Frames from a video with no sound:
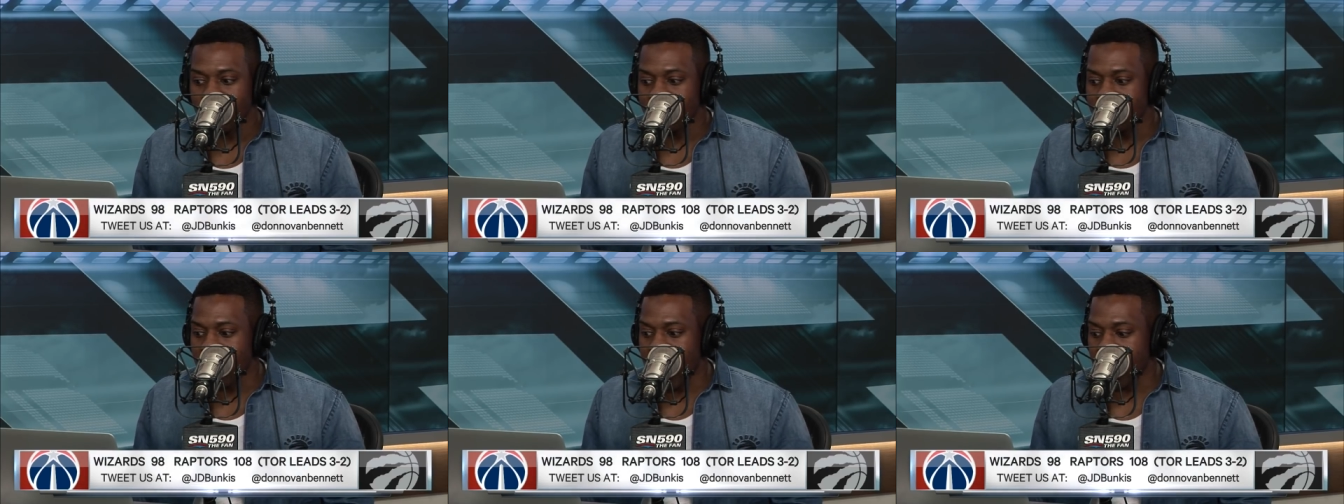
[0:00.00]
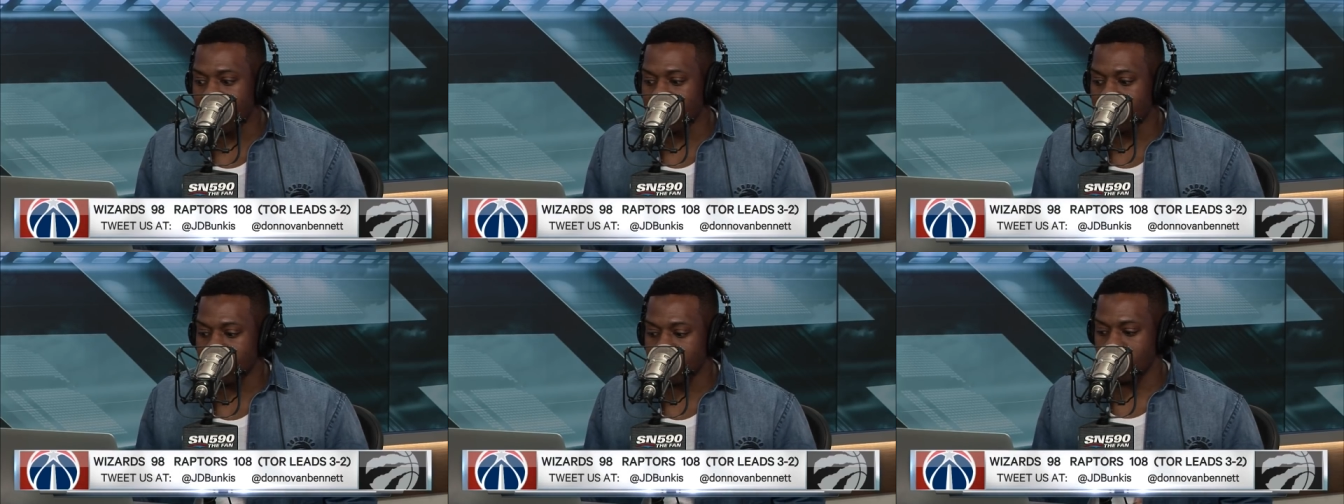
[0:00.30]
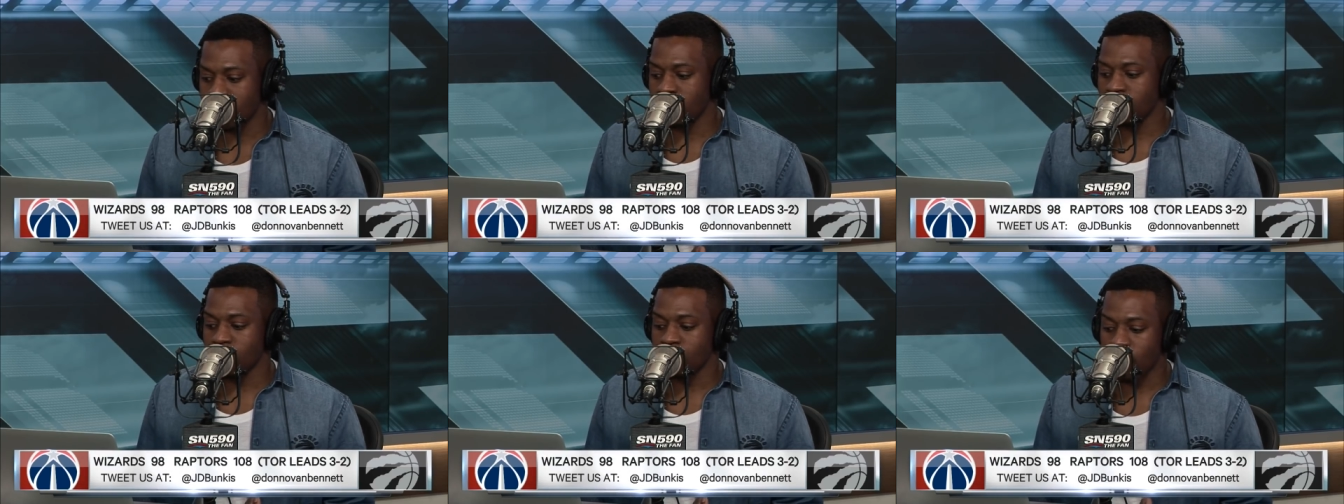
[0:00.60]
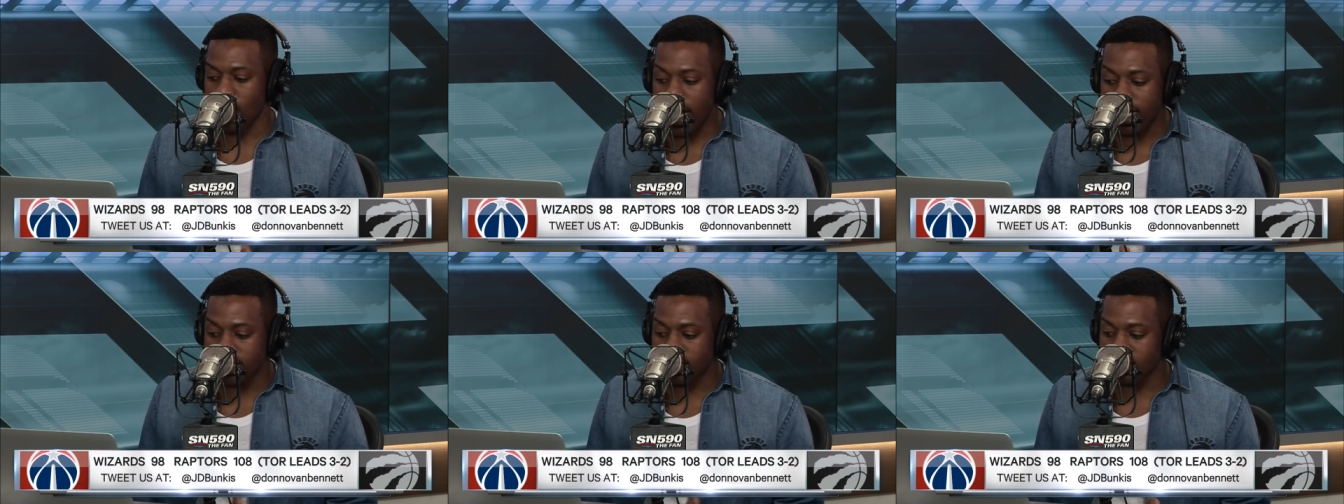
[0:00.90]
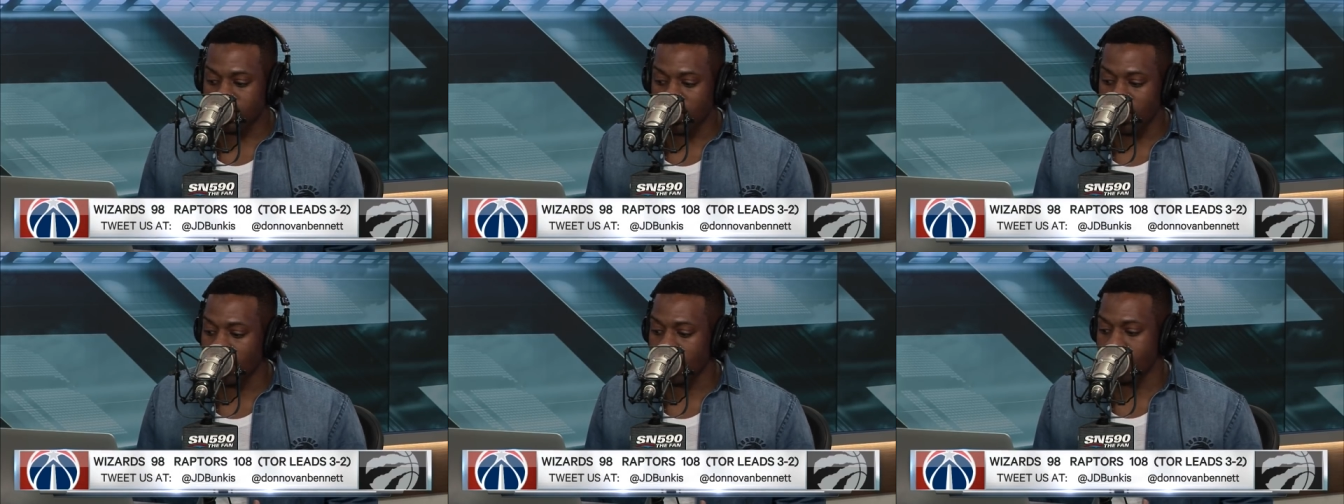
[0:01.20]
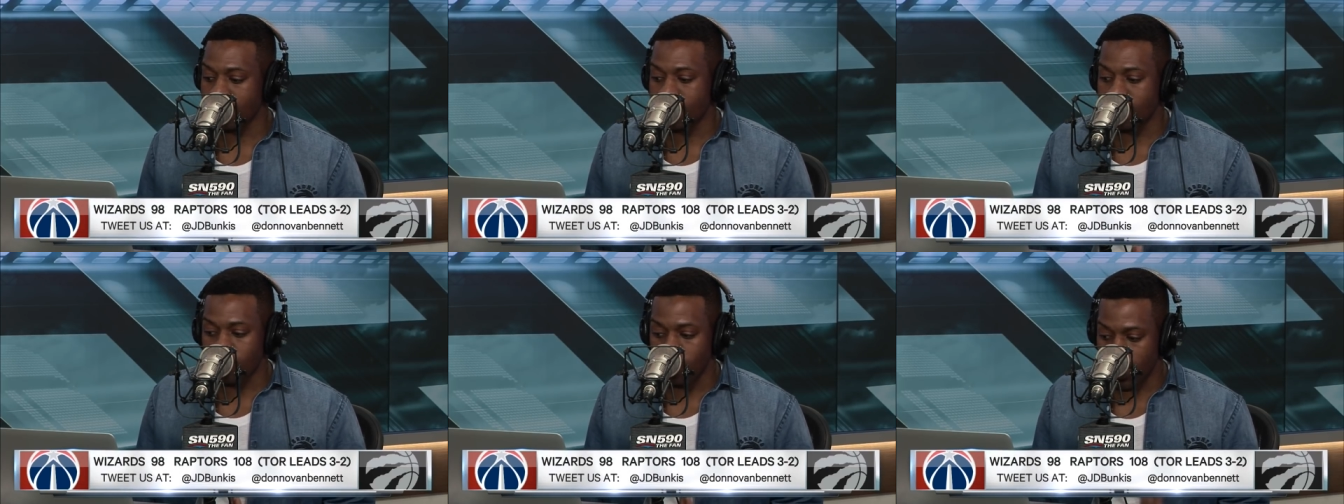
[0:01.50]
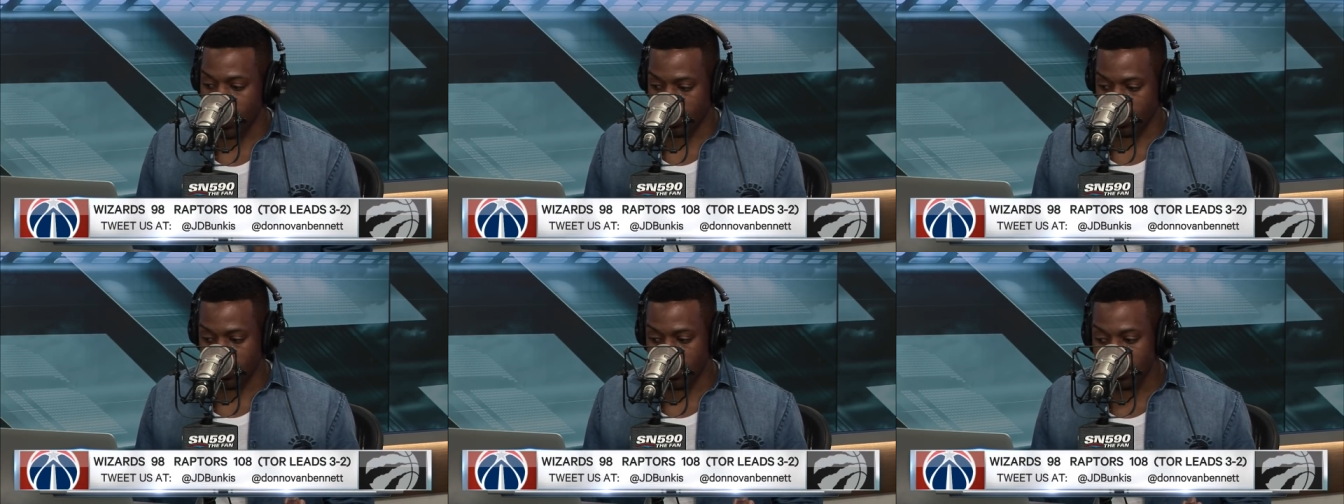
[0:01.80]
that the rest of the
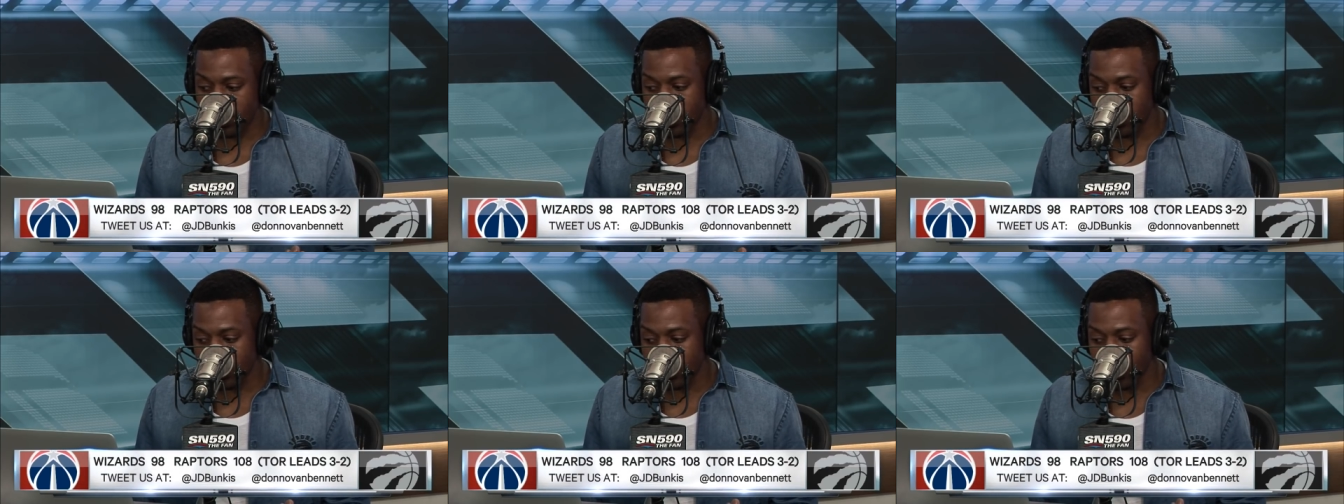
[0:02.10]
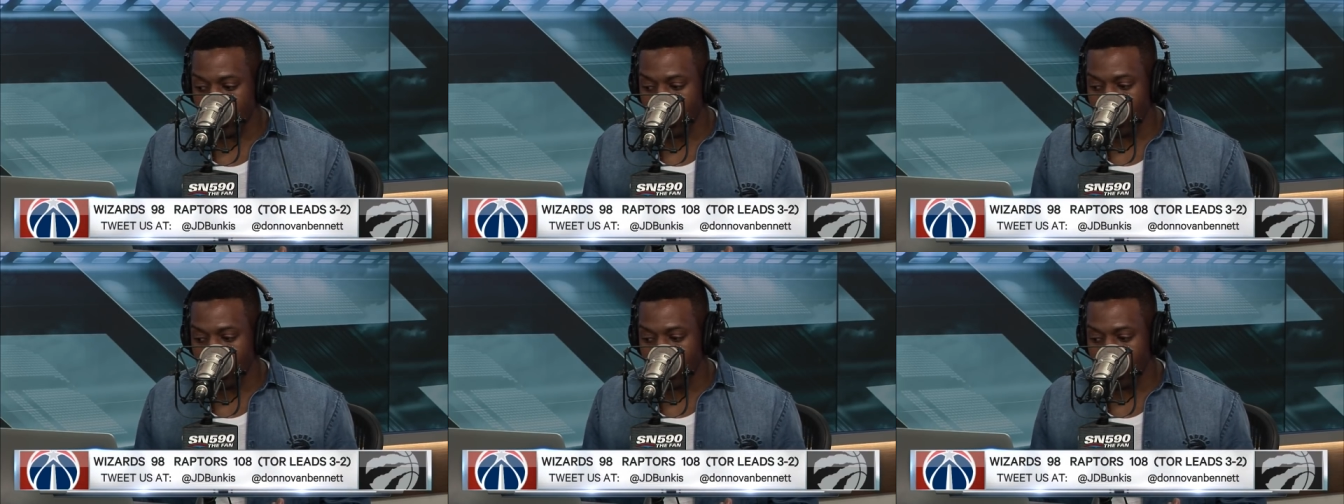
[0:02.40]
Wizards,